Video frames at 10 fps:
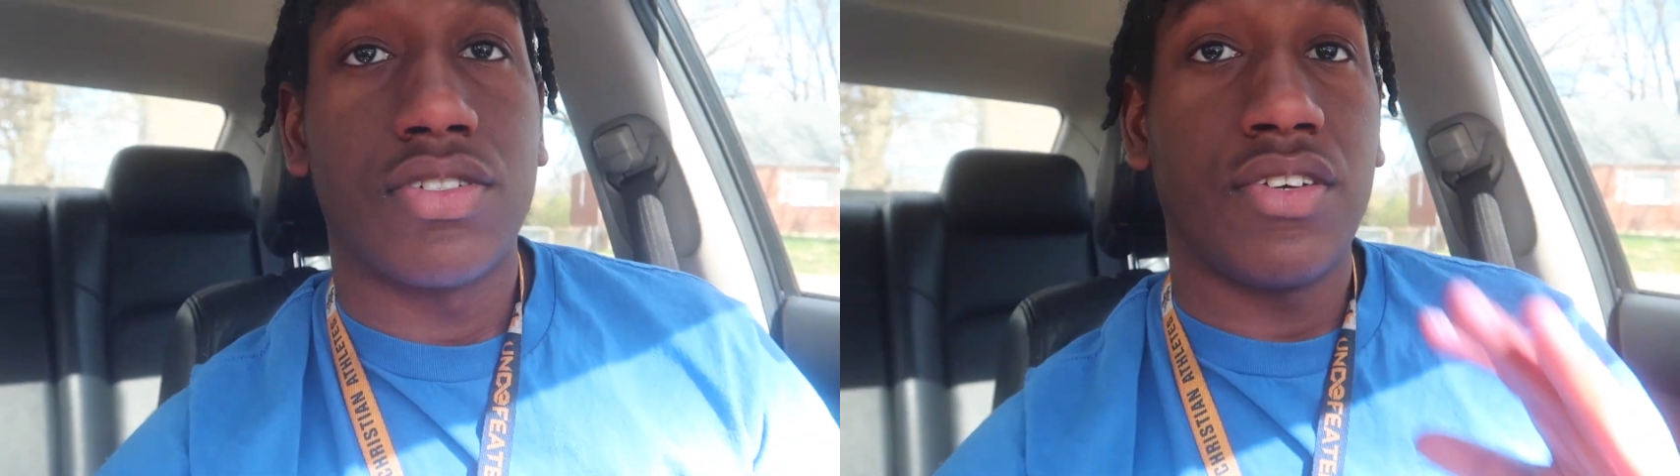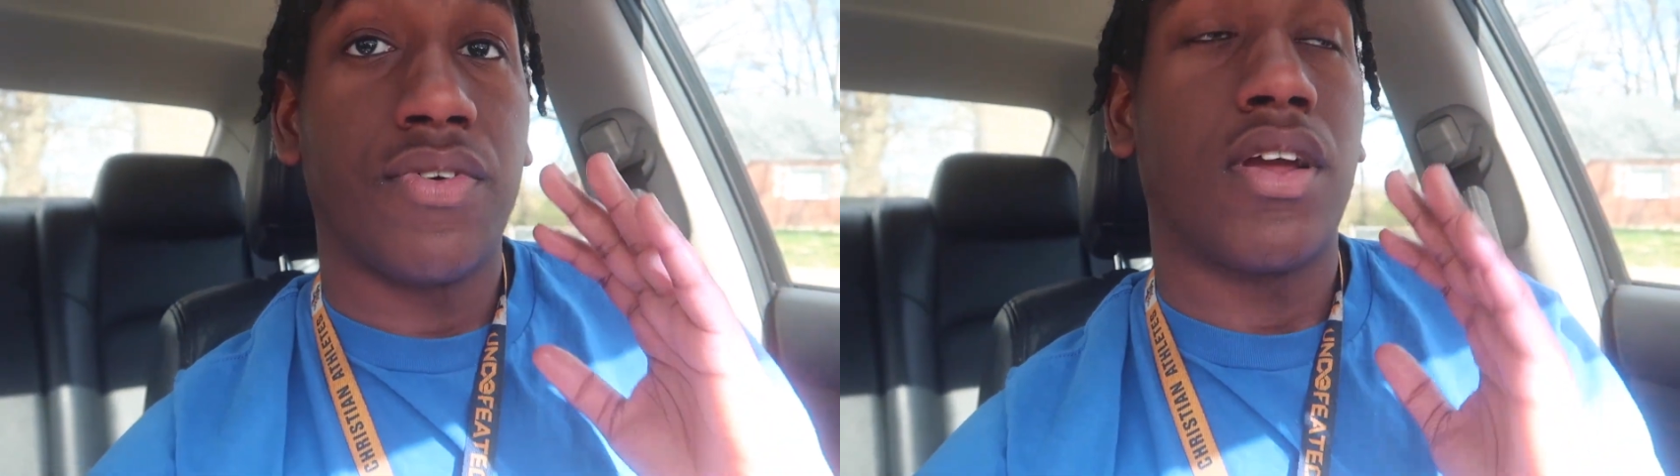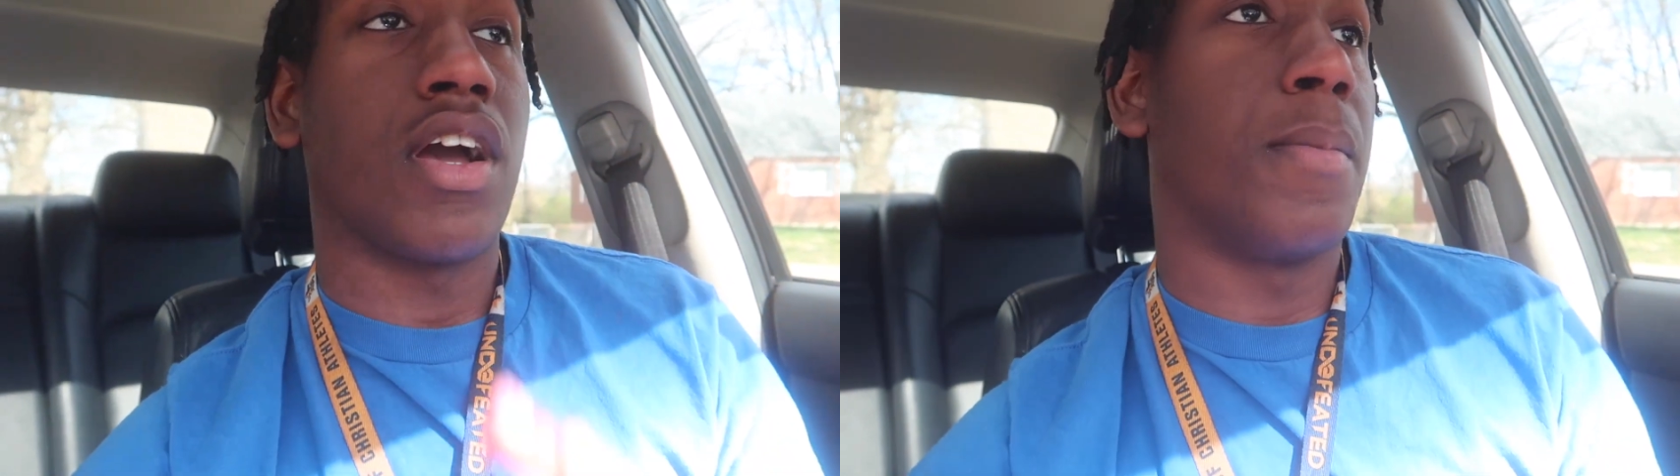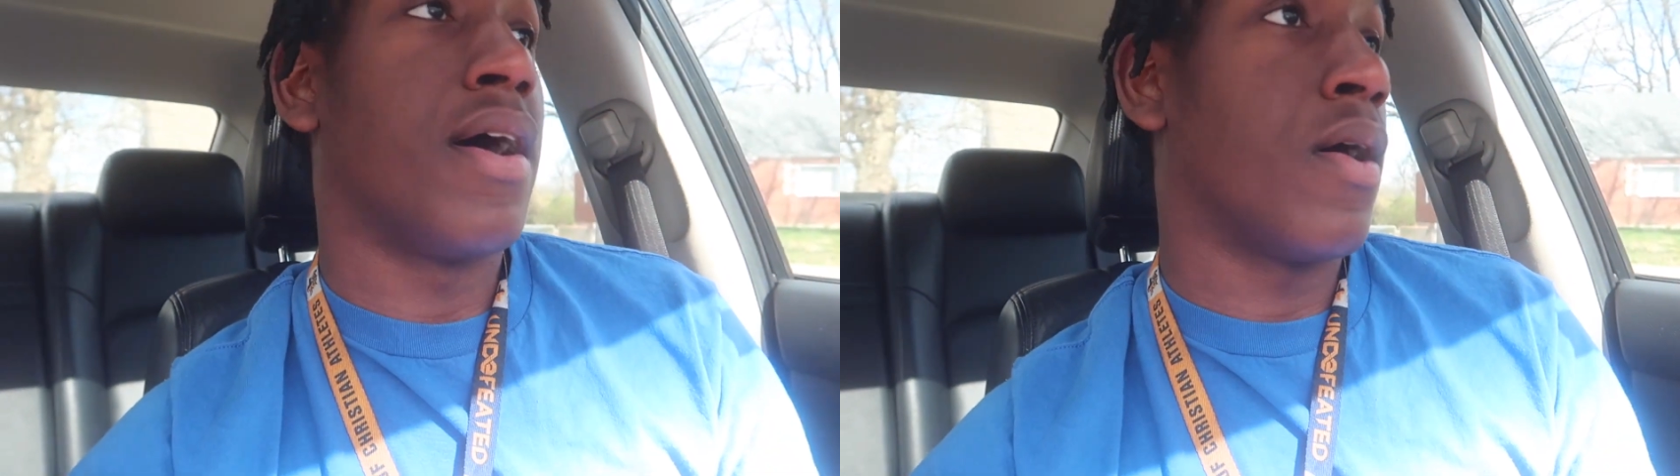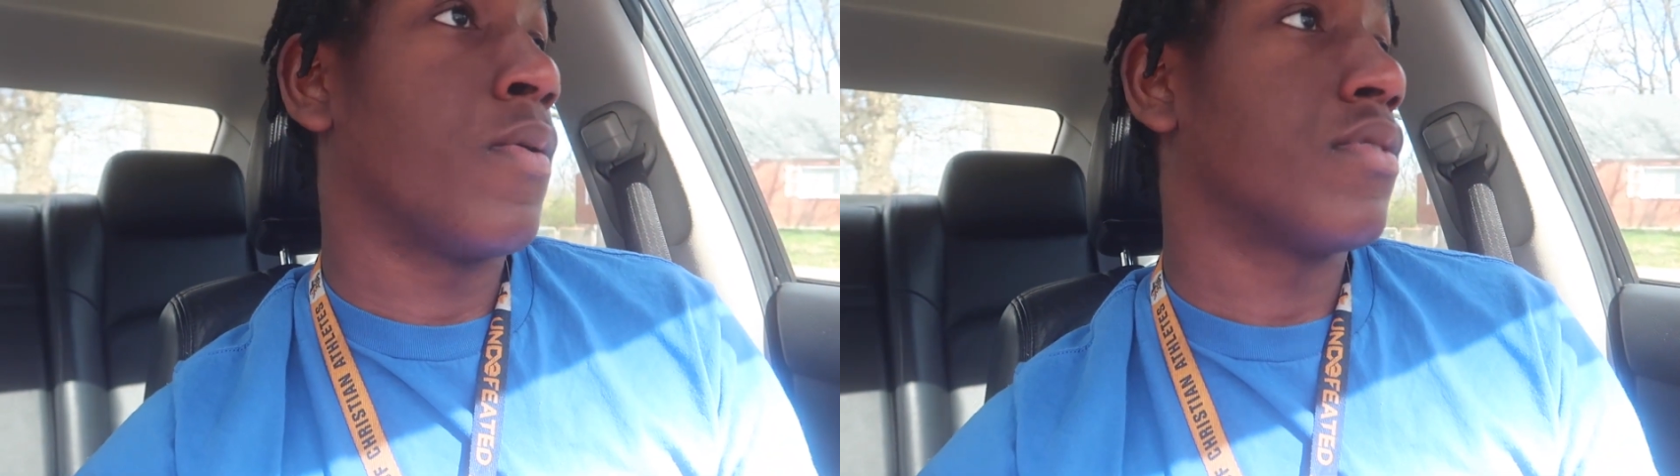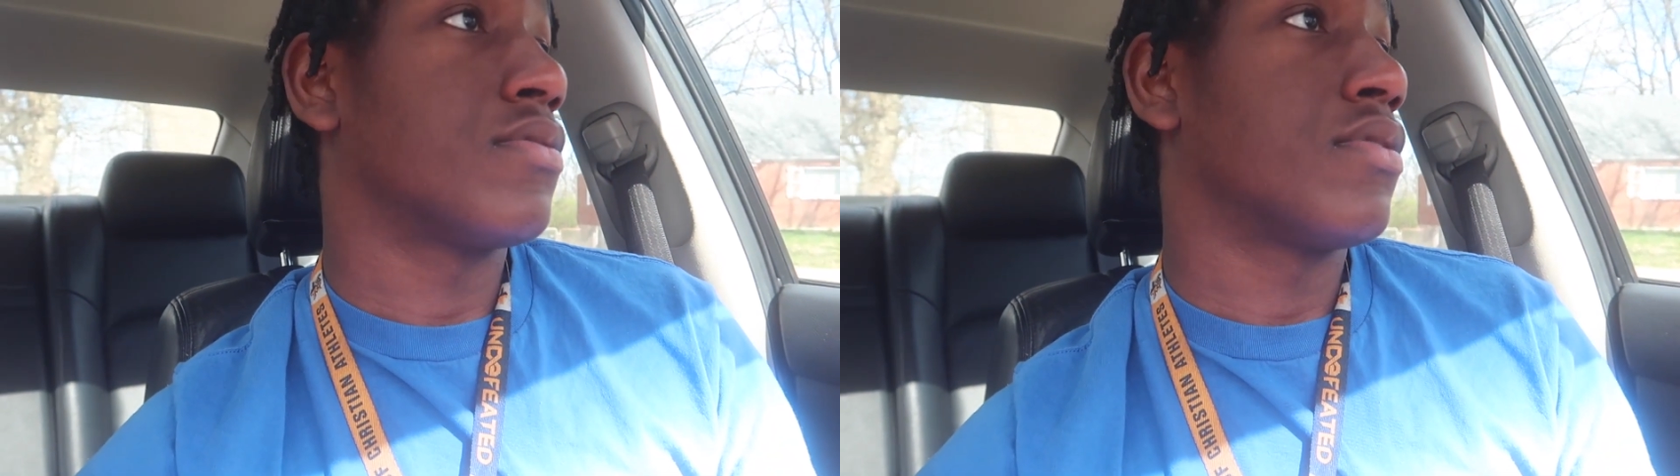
she finna come out.